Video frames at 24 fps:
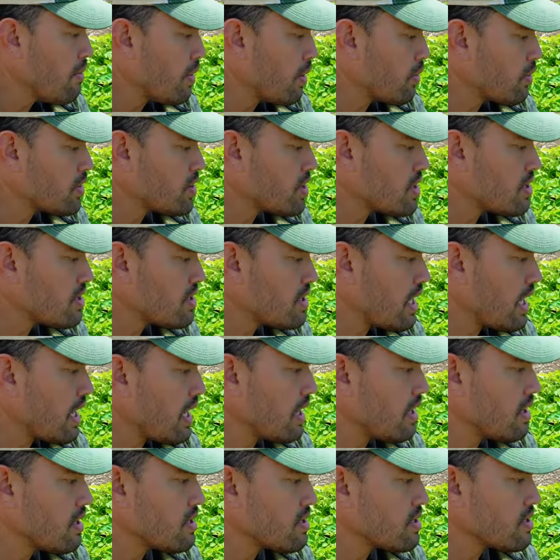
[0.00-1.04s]
But we're just
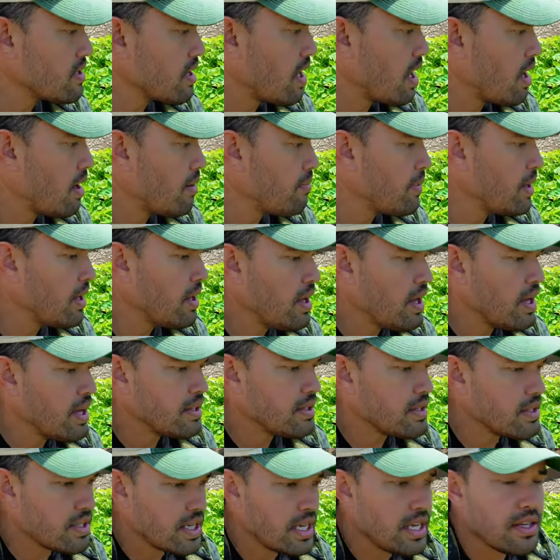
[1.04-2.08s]
seeing some
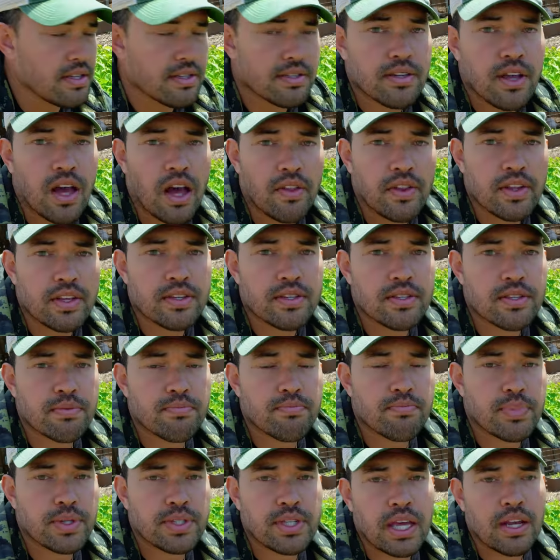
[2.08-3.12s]
disease on
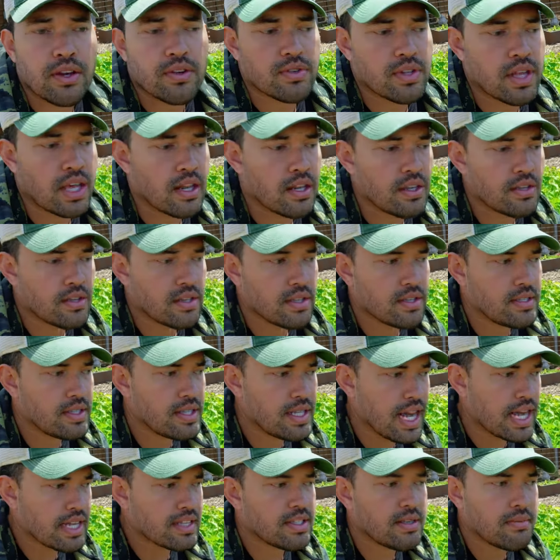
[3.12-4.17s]
these potatoes that is
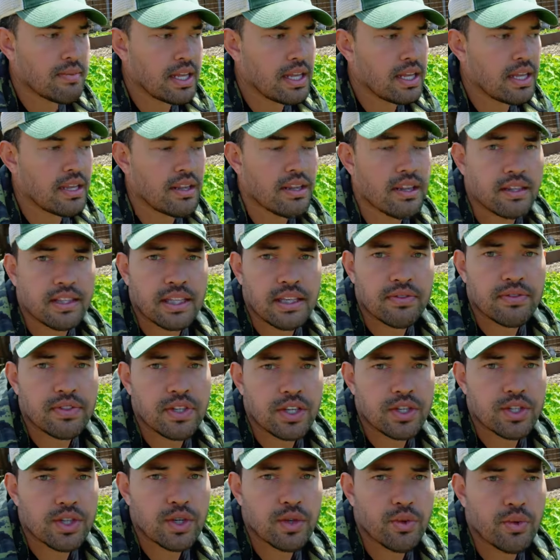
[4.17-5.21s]
decimating the leaf
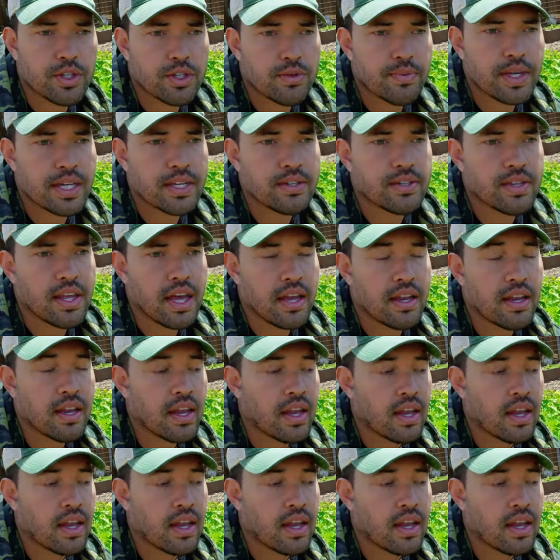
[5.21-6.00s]
tissue, which means that,